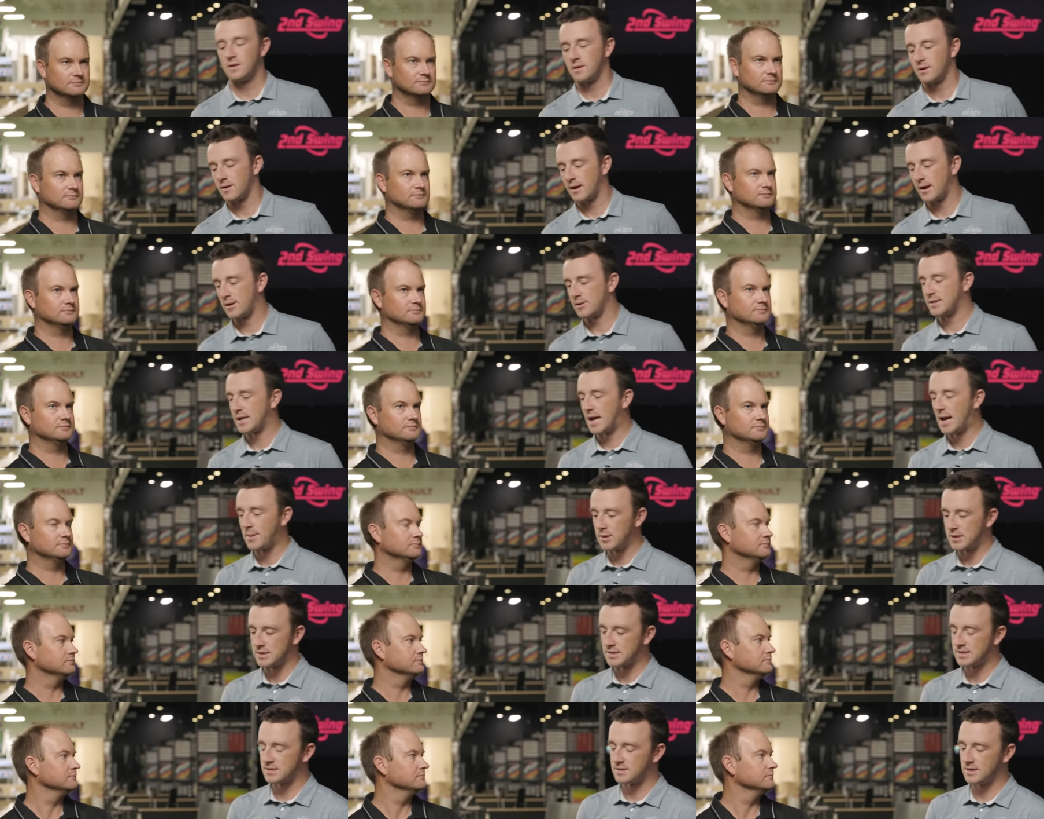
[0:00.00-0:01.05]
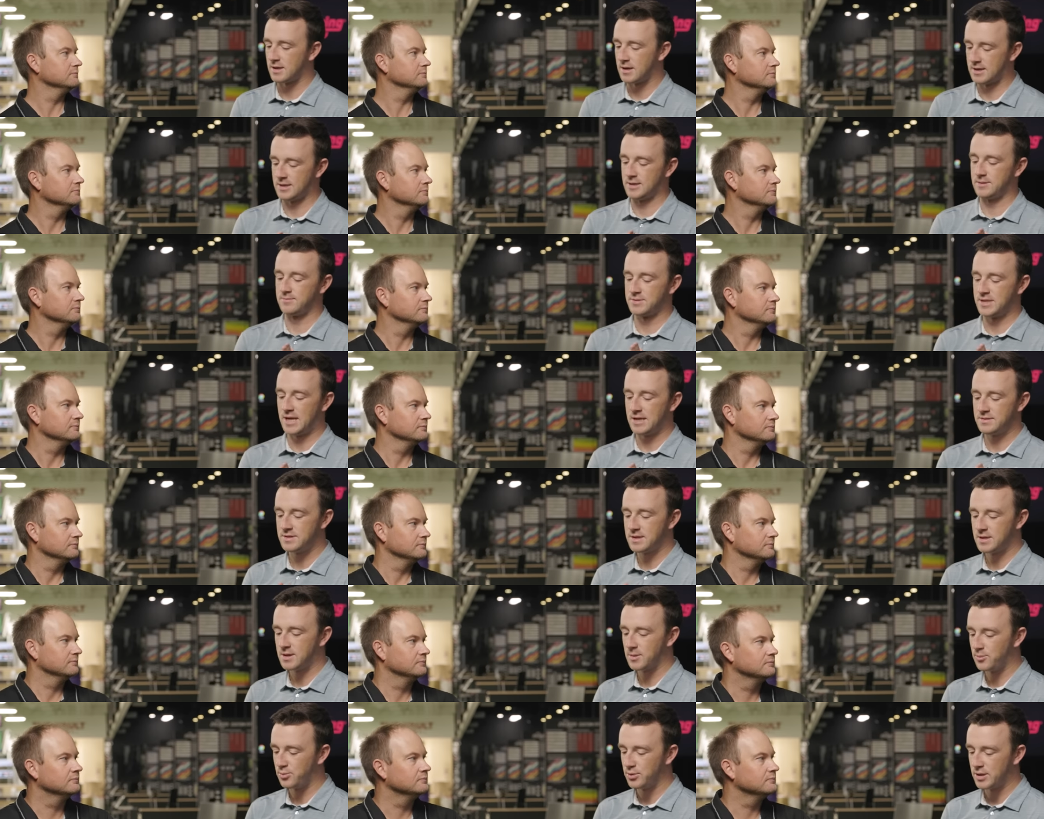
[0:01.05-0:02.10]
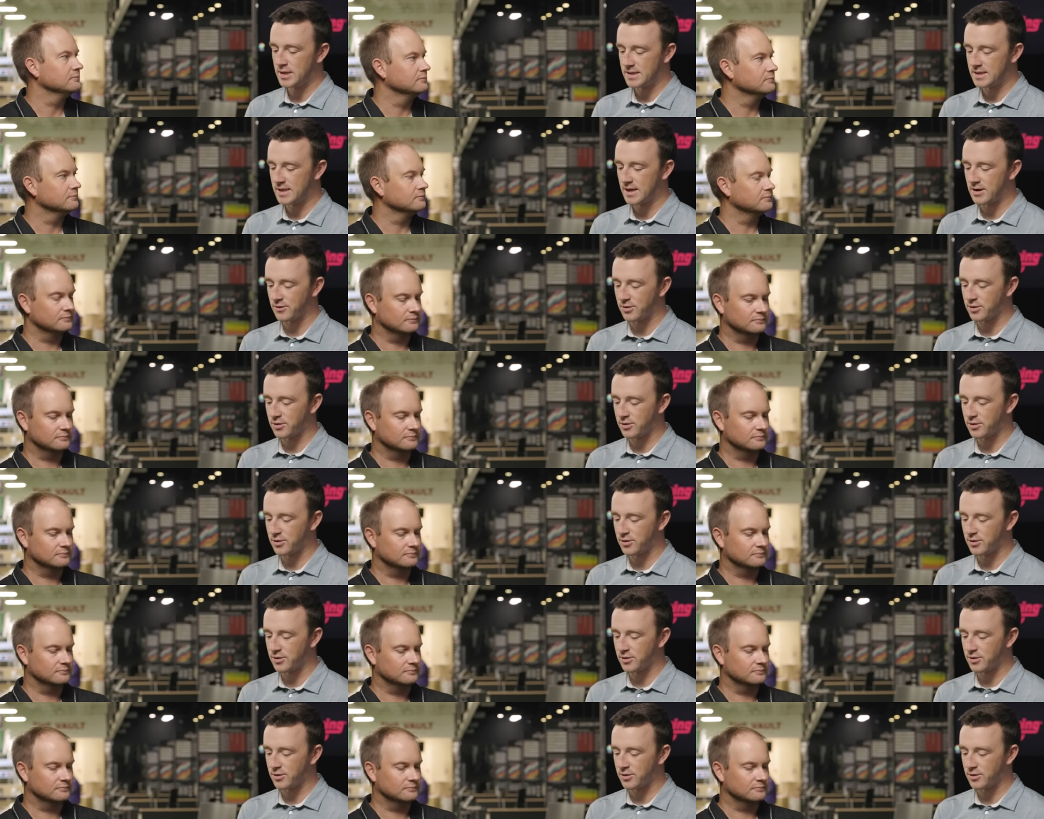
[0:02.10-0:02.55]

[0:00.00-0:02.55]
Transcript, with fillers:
Speaker 1: All right, Thomas, um, testing complete there.